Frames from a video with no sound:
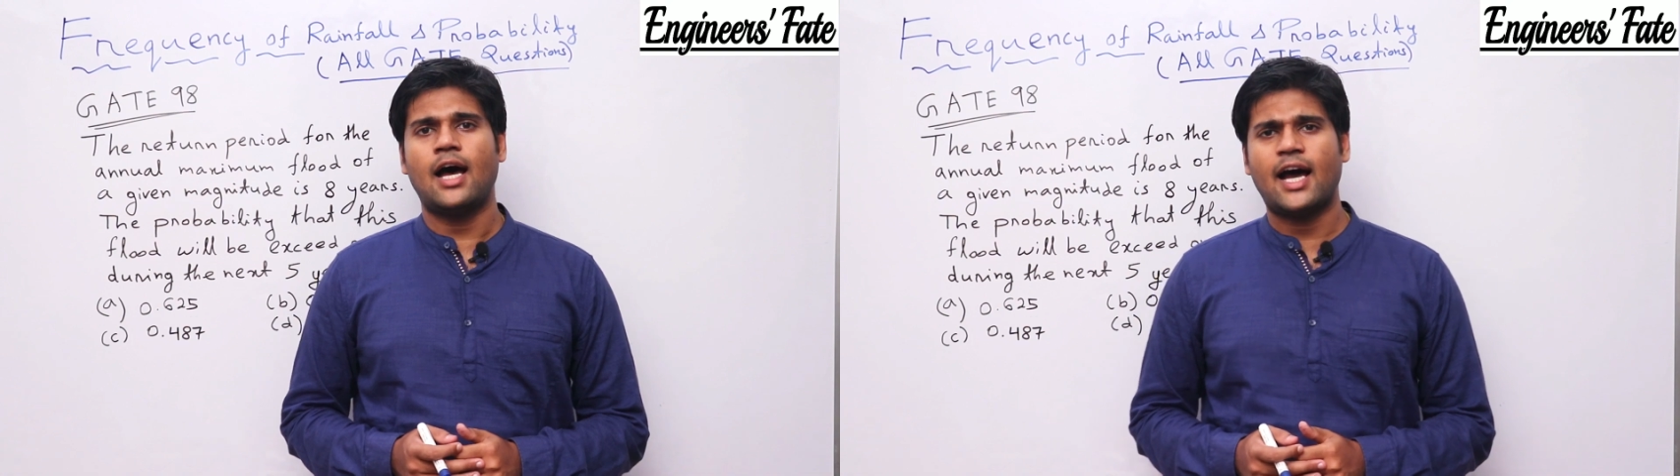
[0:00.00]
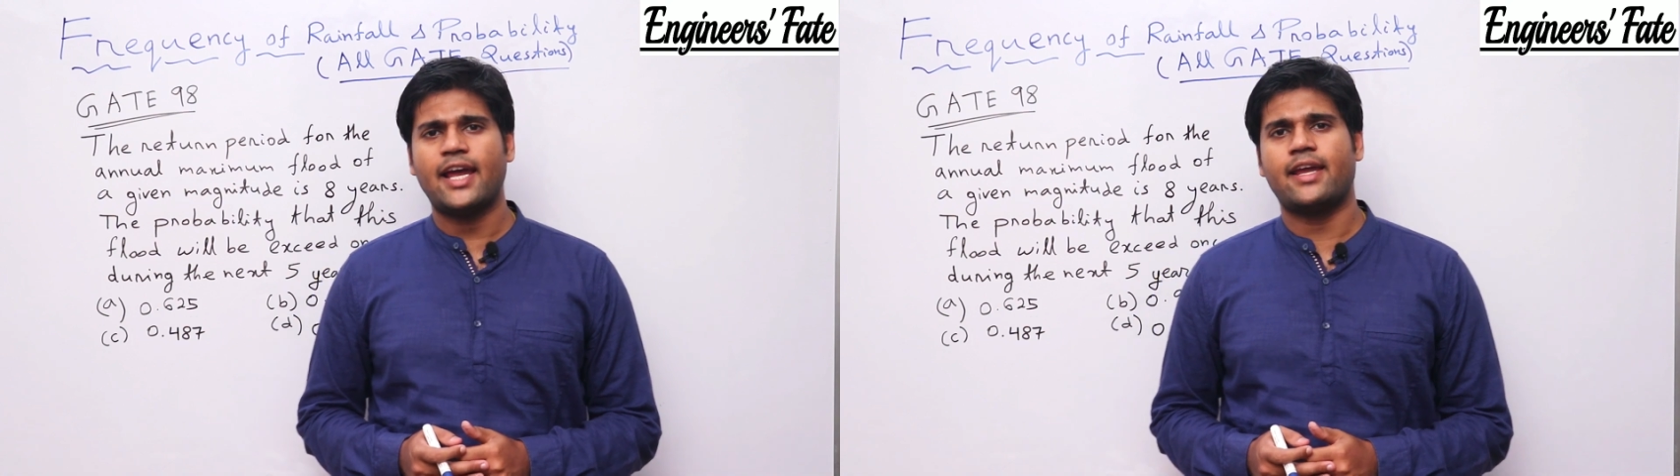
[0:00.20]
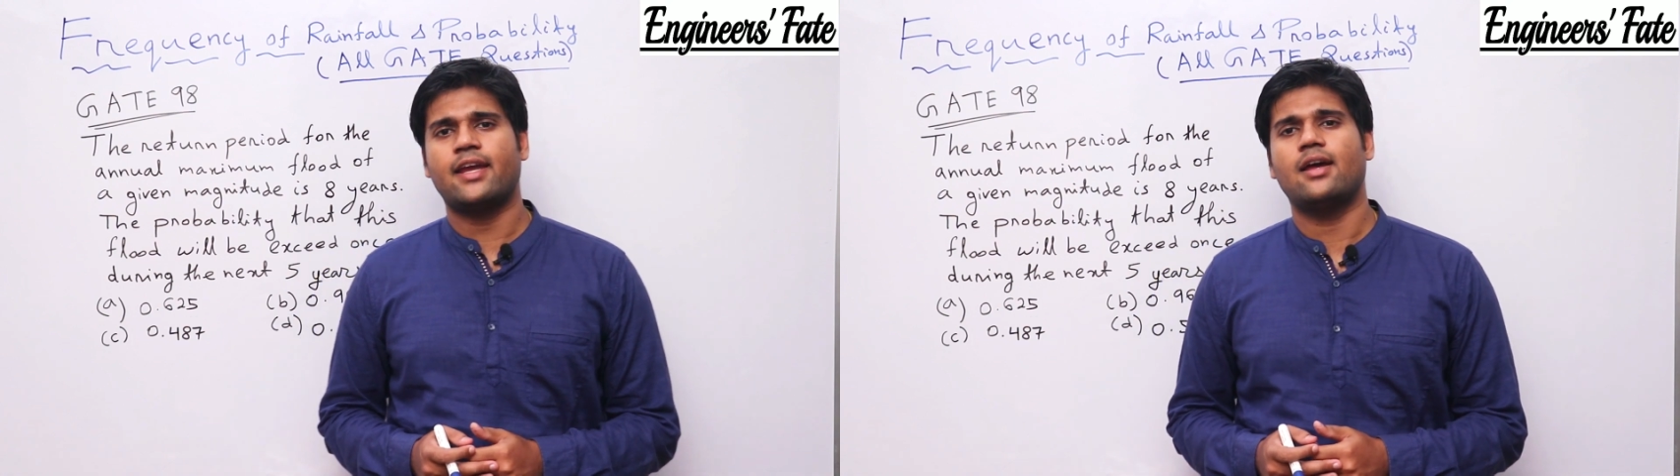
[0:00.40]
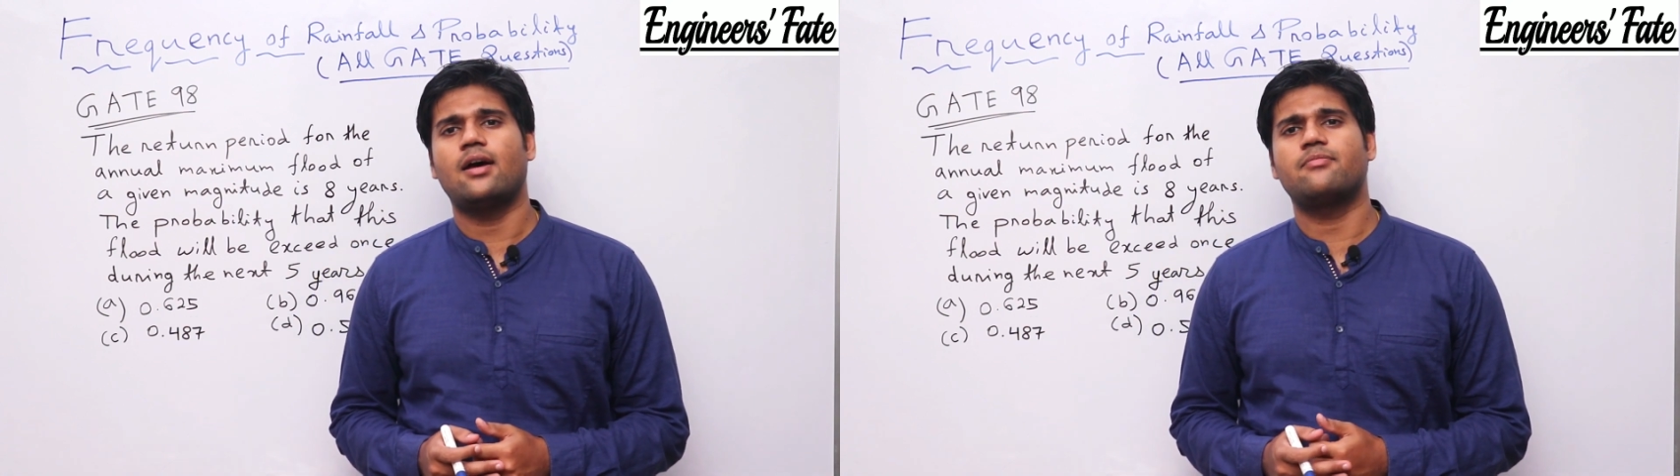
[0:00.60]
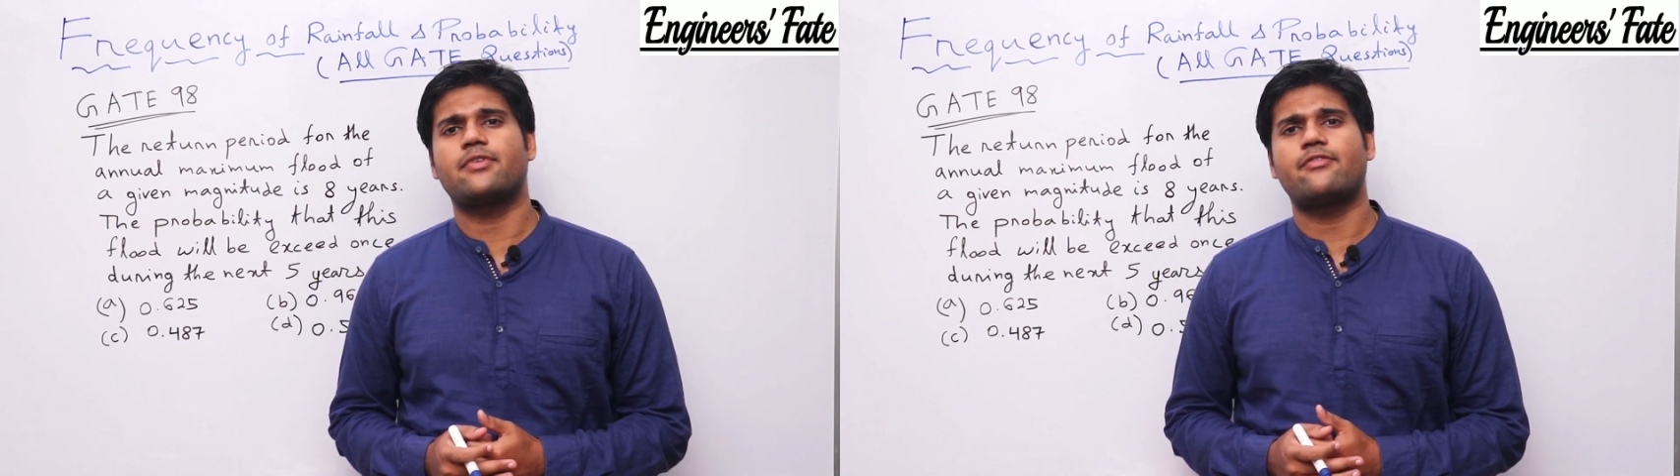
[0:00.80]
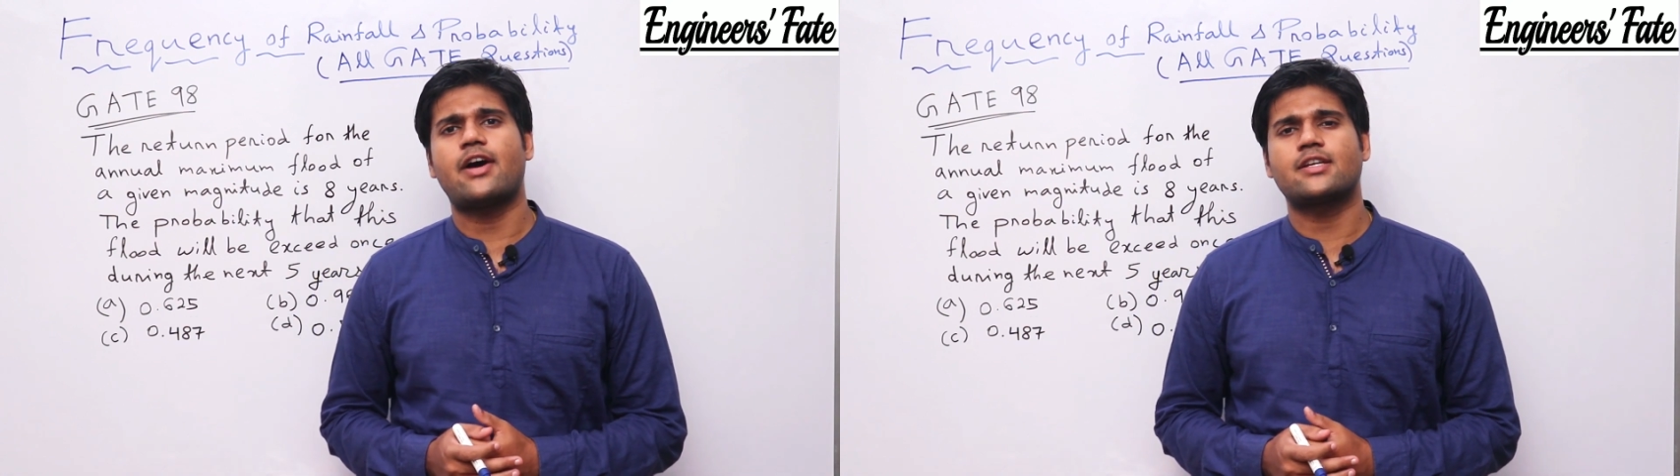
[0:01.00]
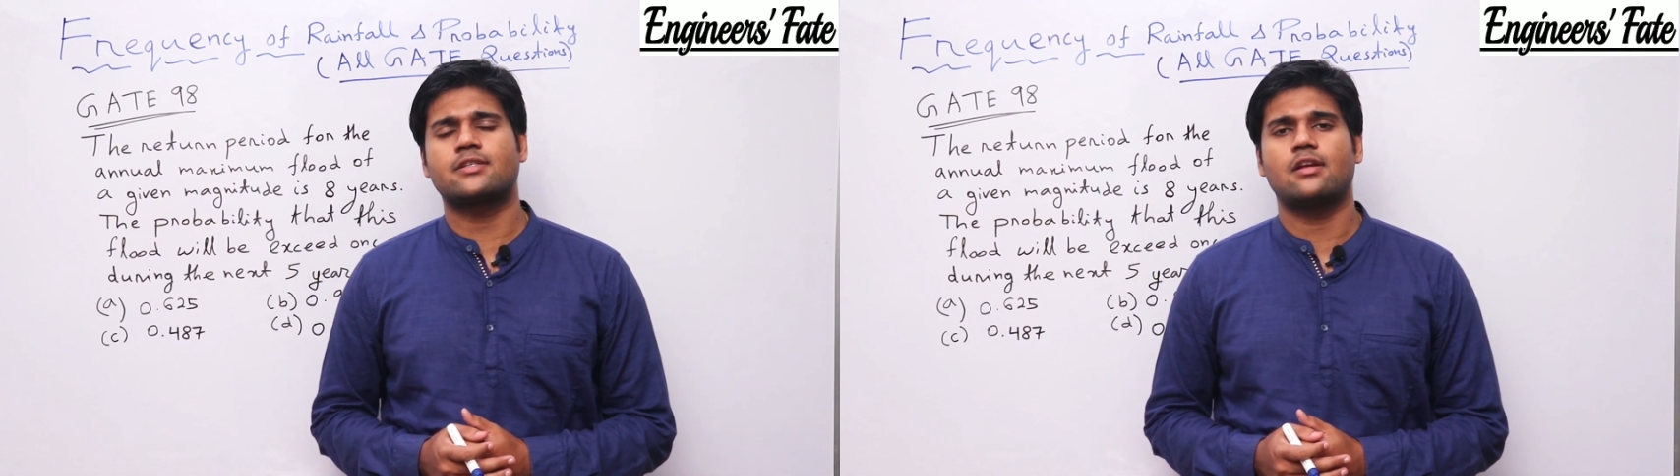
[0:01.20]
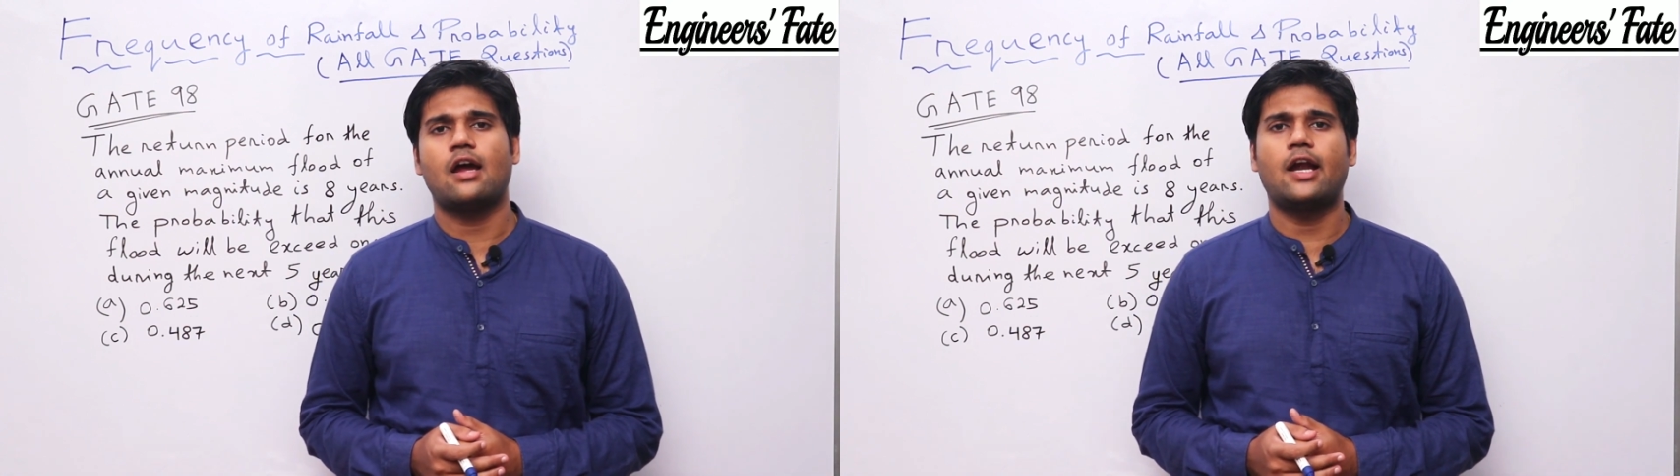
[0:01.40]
Hi, I'm Prabhash